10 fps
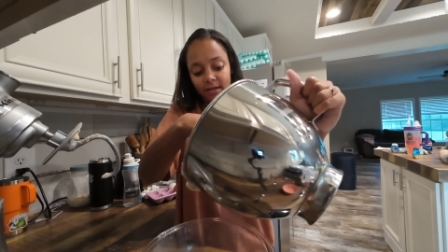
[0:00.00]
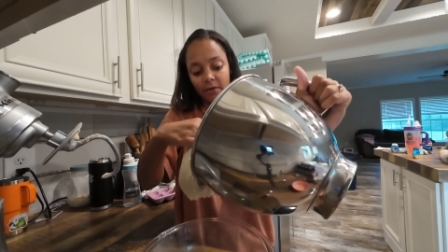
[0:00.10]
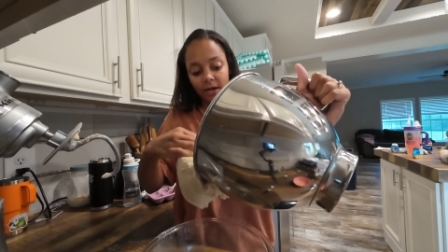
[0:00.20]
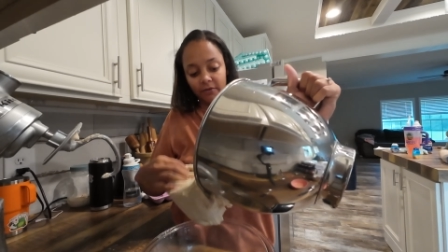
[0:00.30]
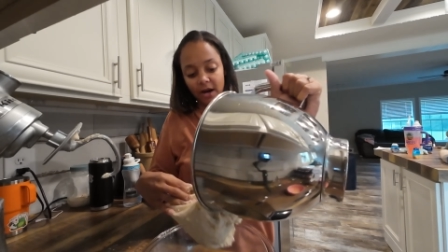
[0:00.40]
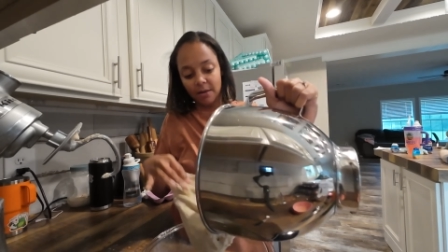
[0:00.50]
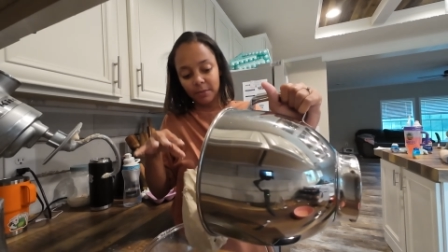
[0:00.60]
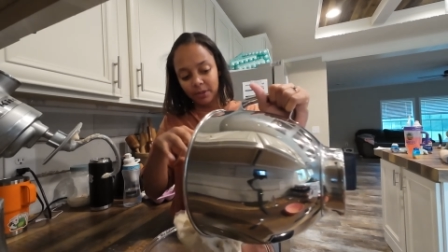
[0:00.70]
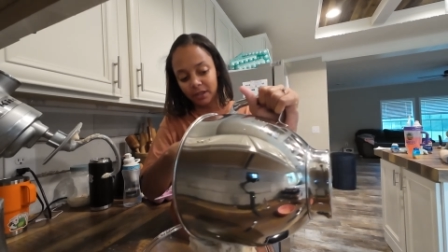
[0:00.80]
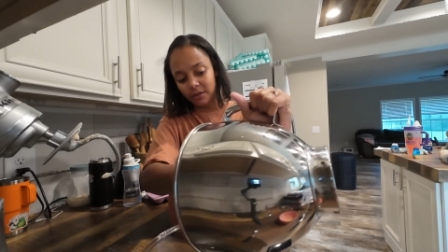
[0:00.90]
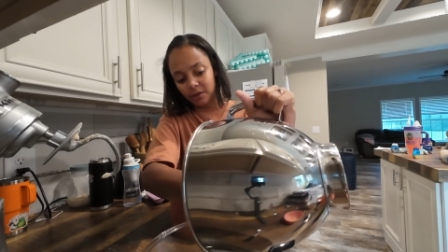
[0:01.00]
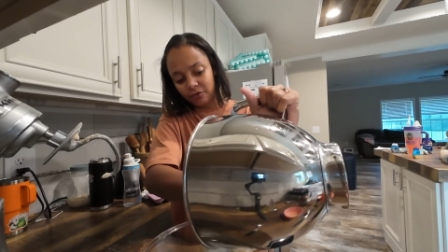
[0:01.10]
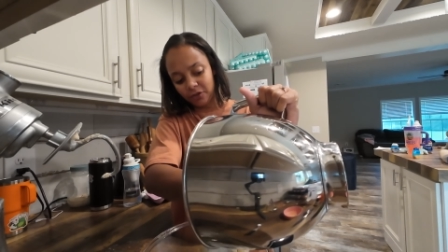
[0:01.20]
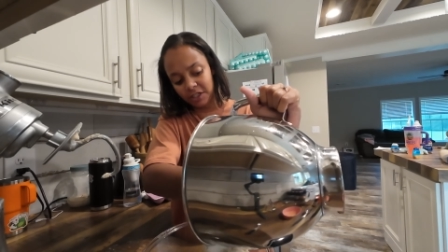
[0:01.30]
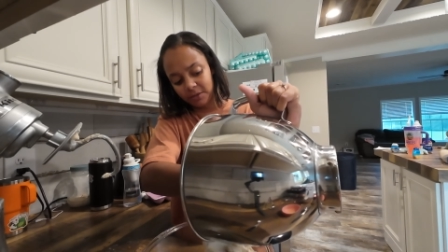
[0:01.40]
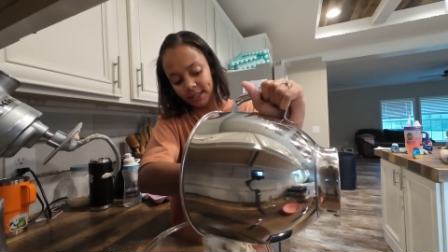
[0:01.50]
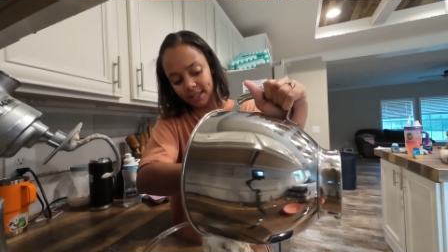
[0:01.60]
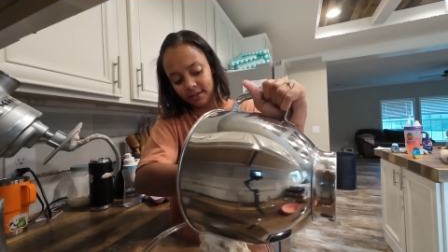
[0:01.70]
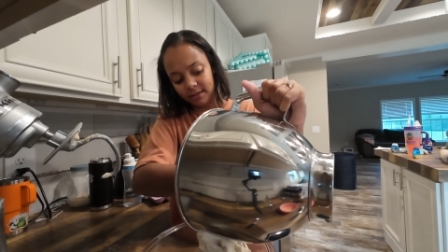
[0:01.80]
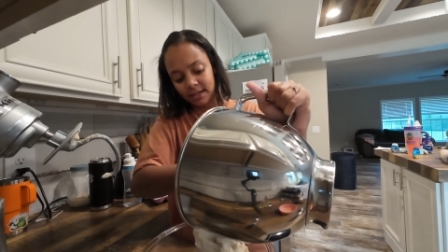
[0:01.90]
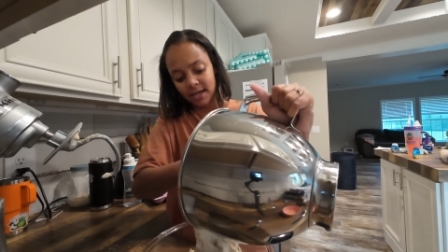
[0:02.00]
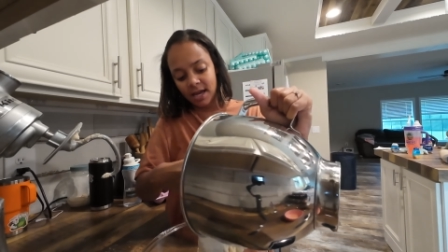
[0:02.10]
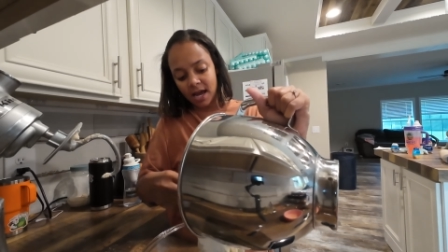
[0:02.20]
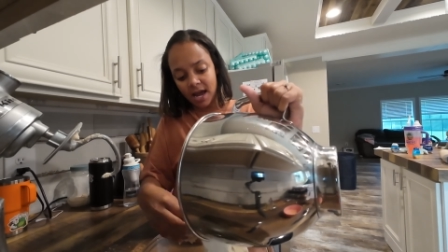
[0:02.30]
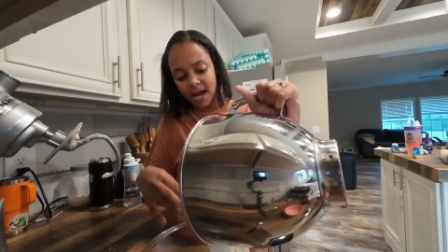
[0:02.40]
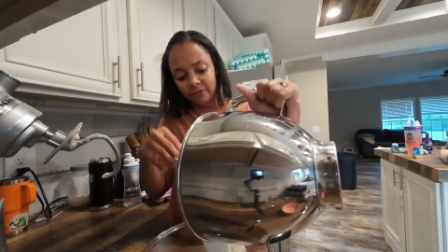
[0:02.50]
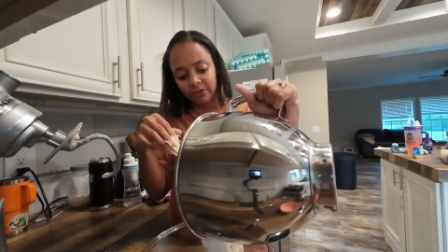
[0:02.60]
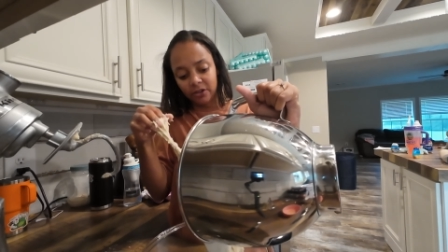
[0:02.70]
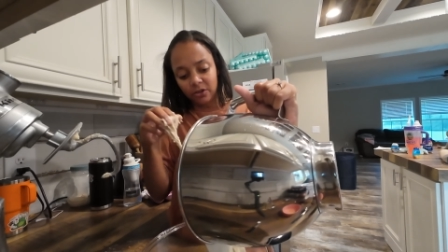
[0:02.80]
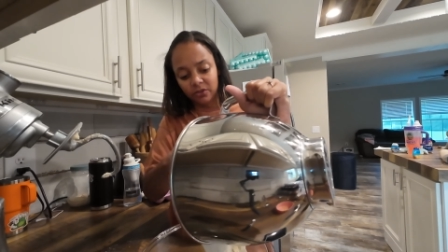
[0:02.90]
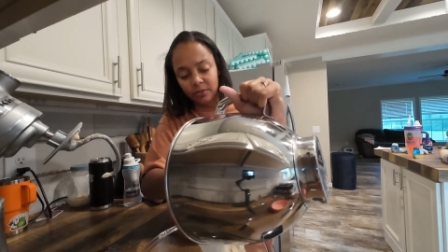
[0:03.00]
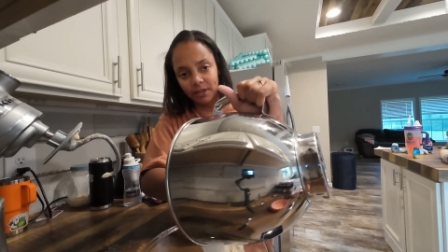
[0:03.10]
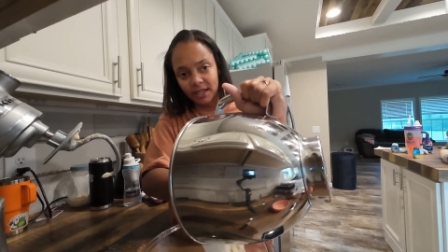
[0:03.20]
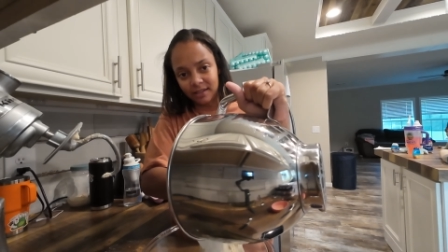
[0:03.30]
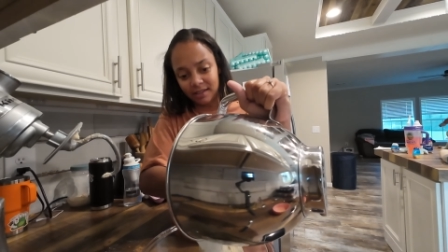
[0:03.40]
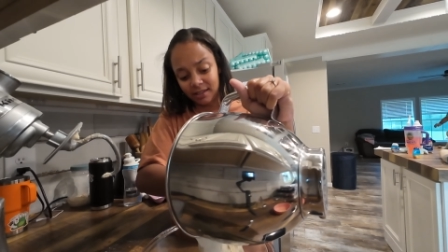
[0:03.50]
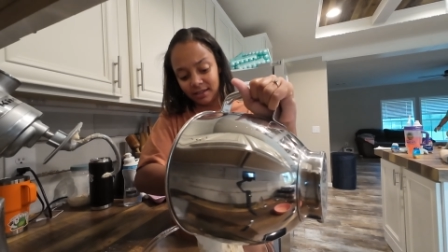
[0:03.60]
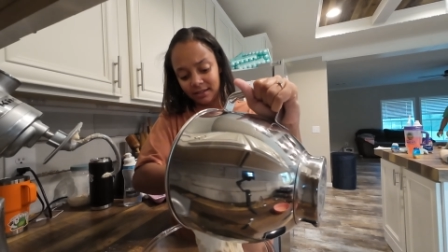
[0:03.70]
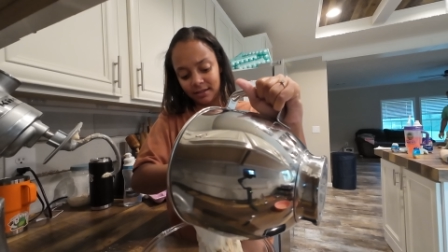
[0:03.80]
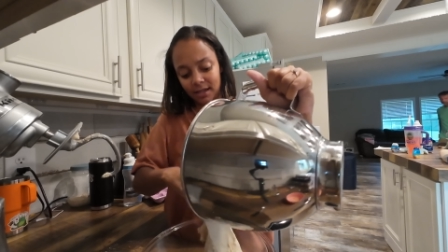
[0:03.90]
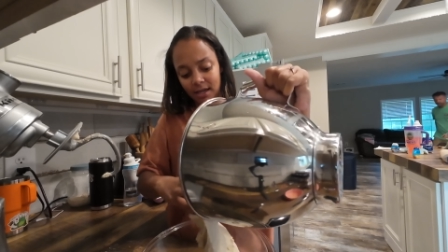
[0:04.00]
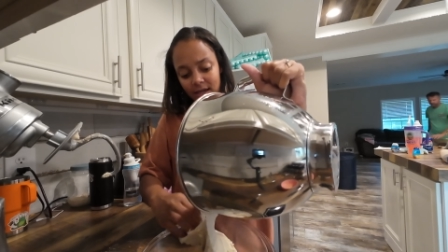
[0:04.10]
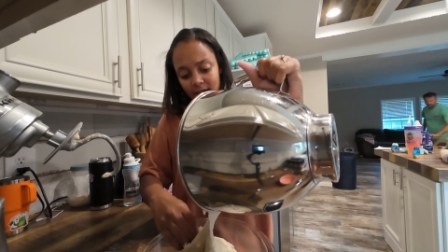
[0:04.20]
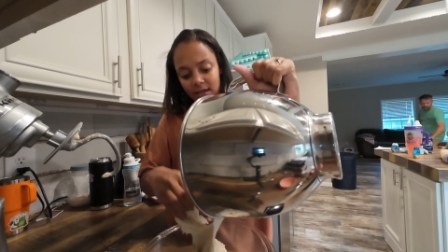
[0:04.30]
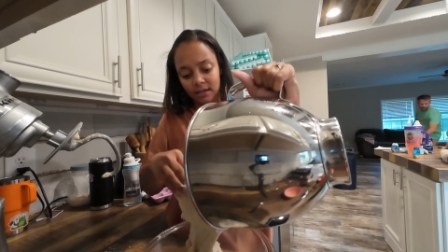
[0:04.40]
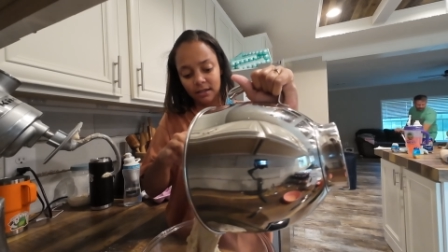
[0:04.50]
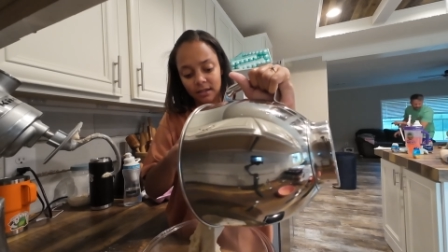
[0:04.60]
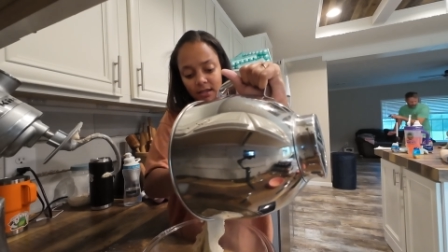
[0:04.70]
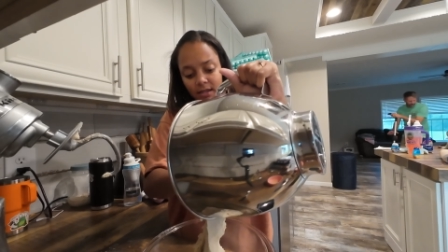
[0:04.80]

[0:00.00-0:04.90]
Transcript: However, I'm gonna put it in the fridge because I have to go some places, and